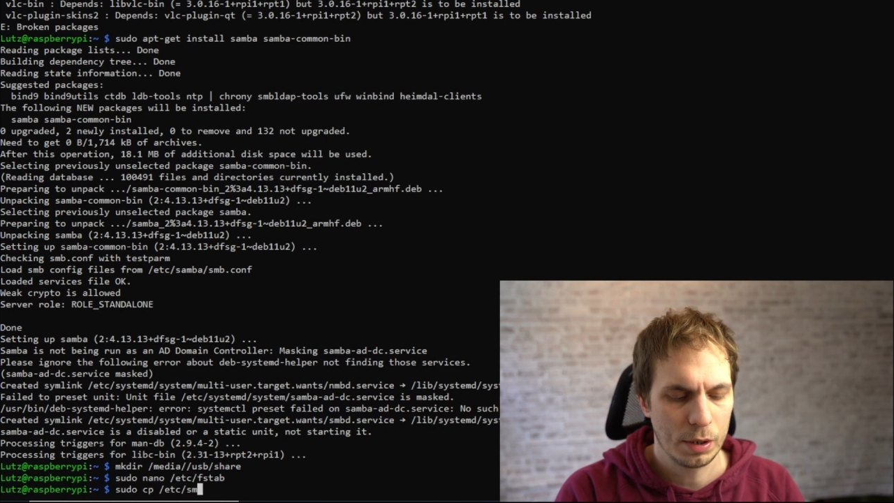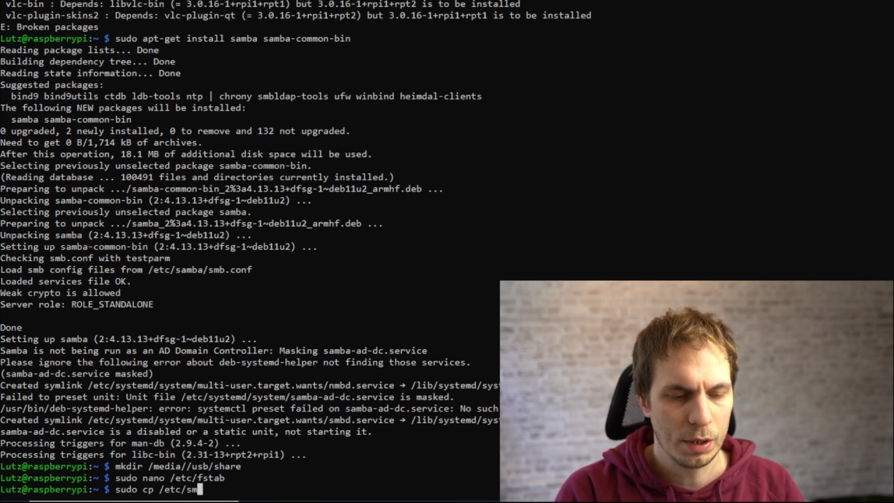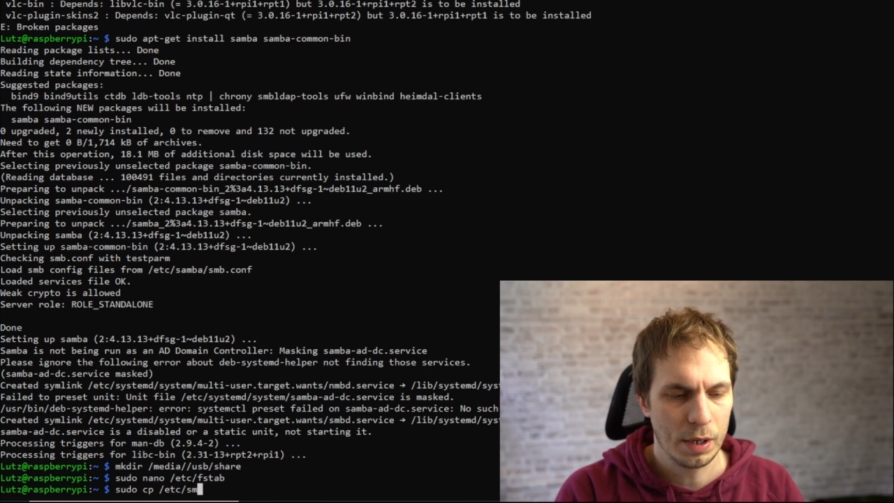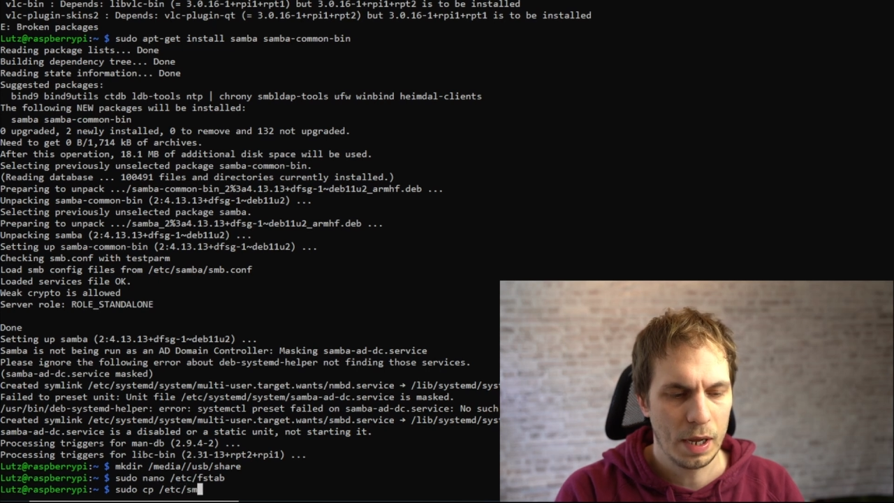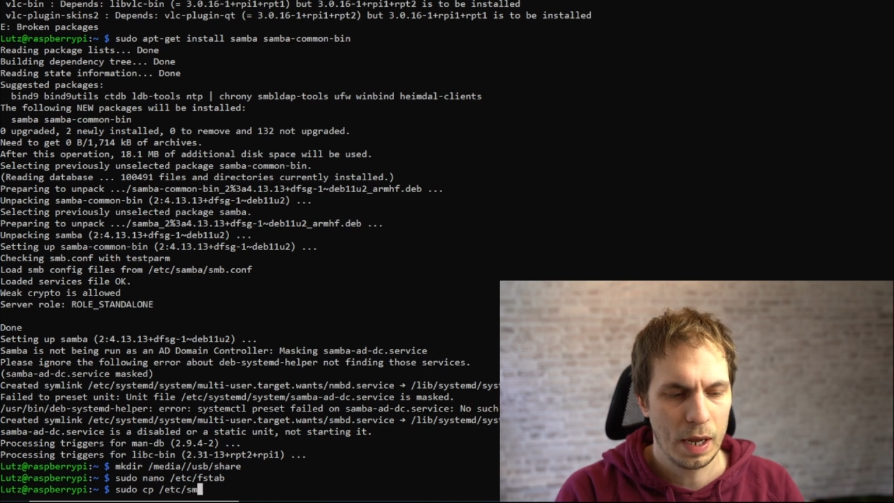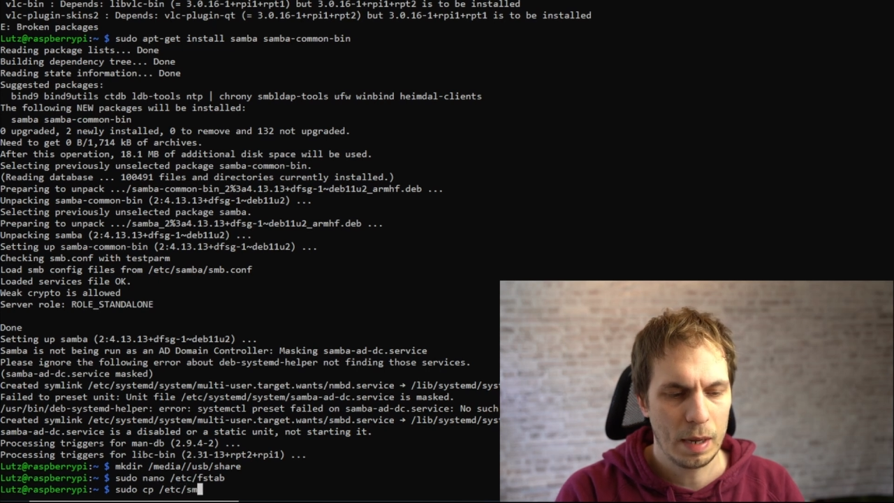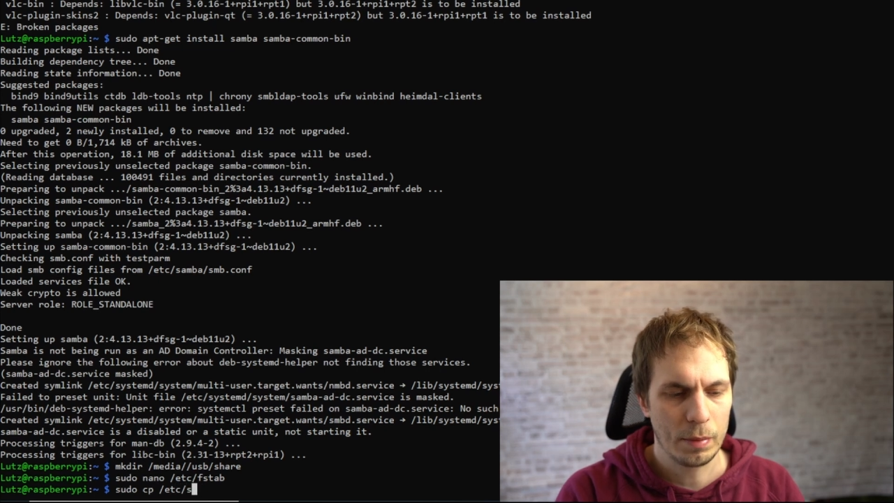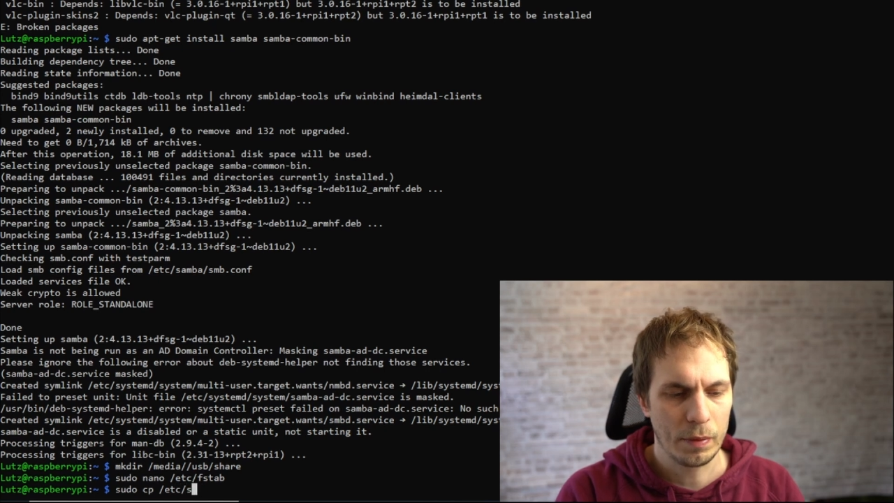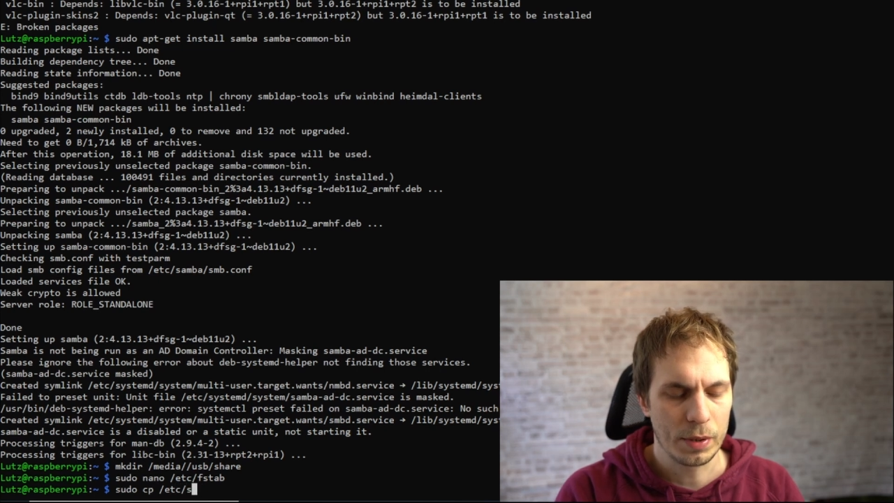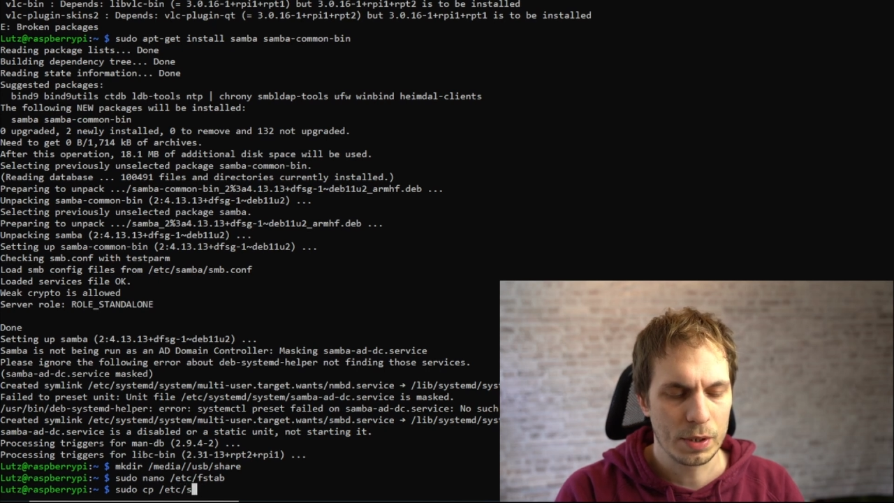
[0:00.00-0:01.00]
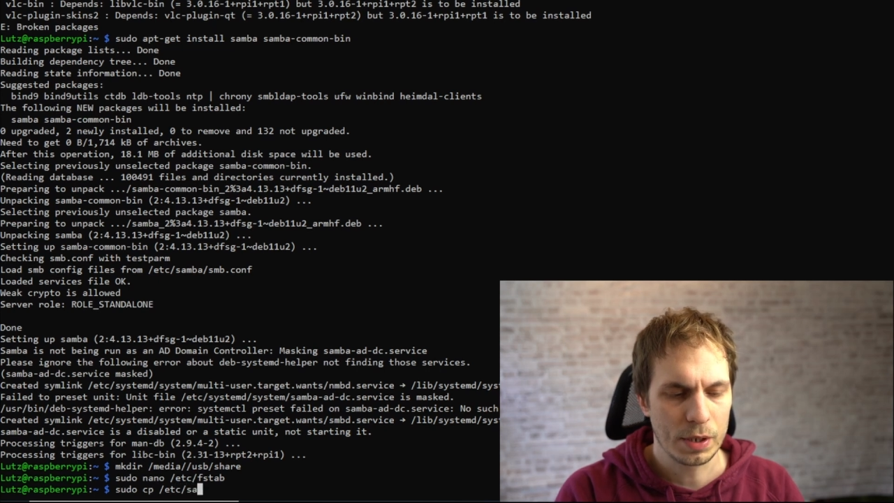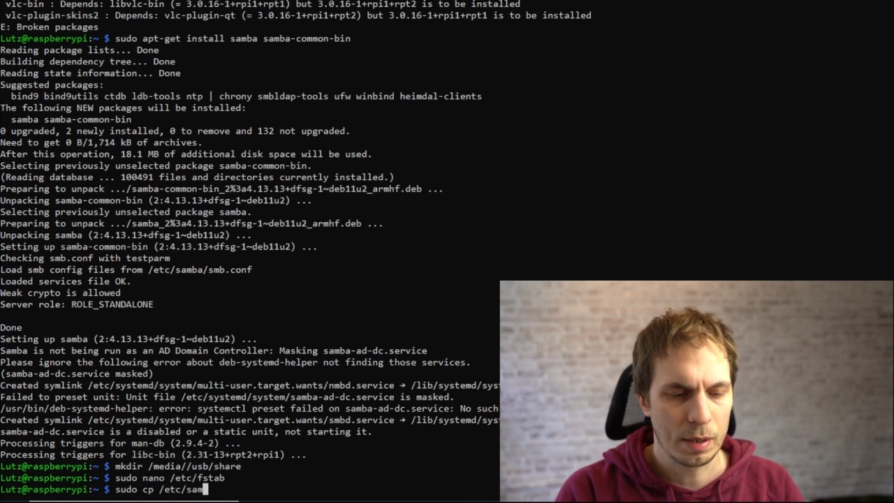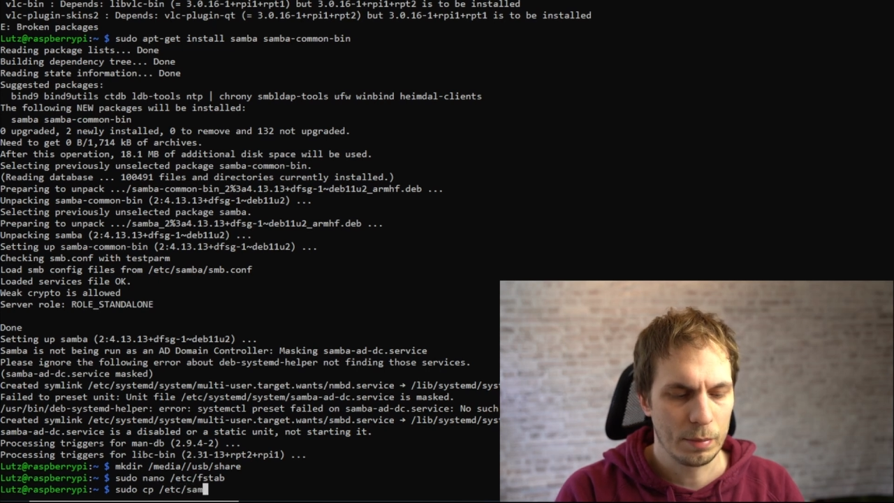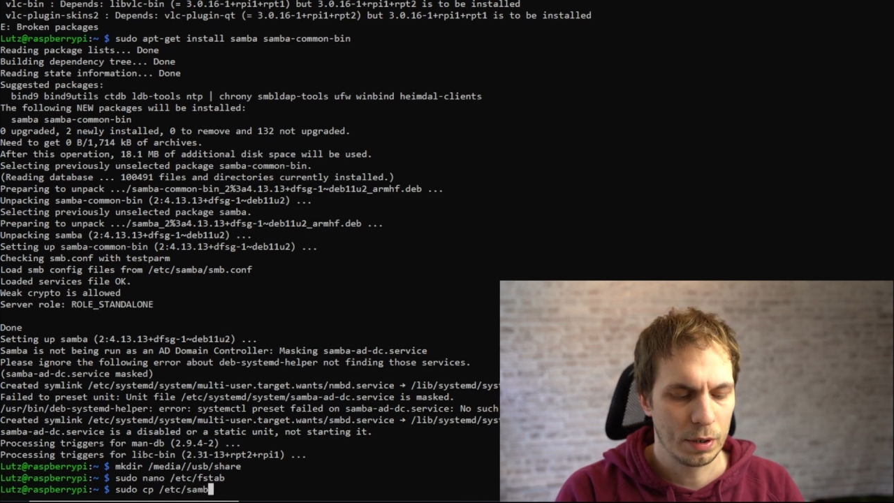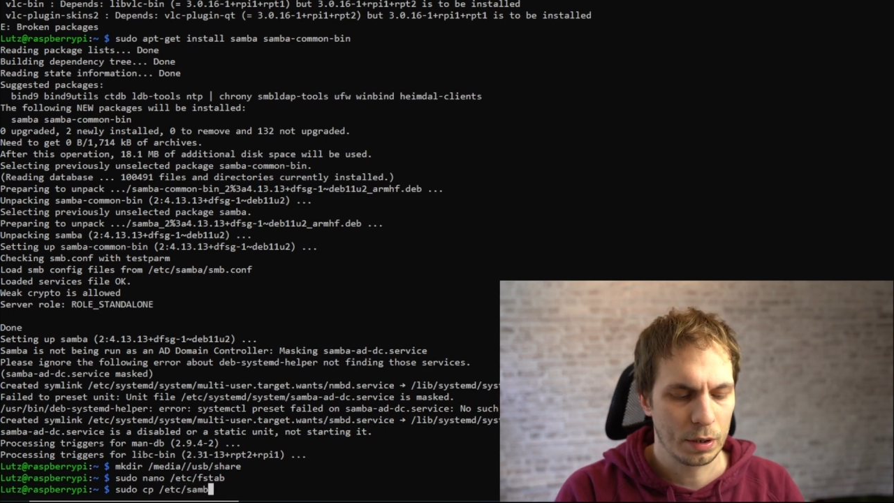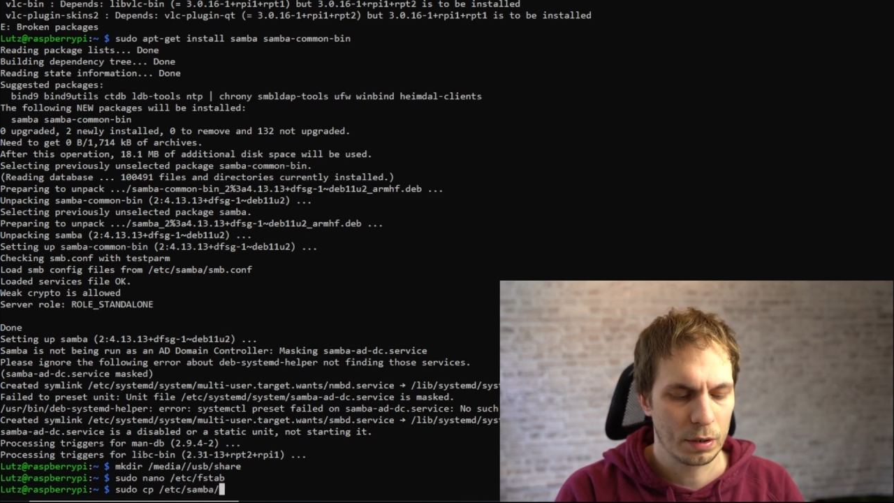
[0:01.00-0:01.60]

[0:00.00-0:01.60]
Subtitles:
name of the Samba